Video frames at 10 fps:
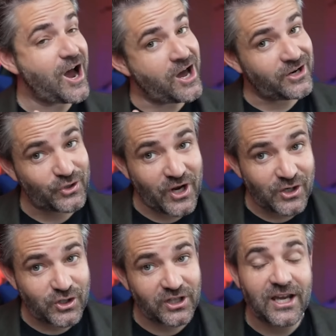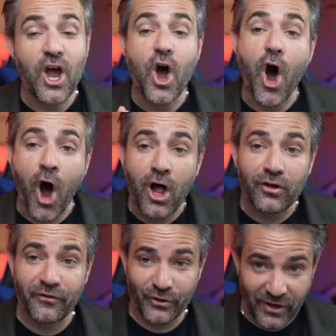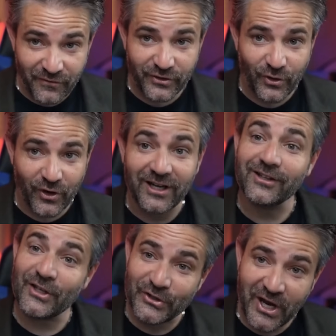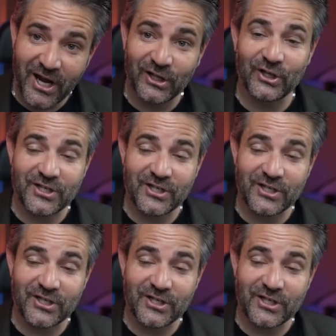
on essentially all of their inventory. Let's take a look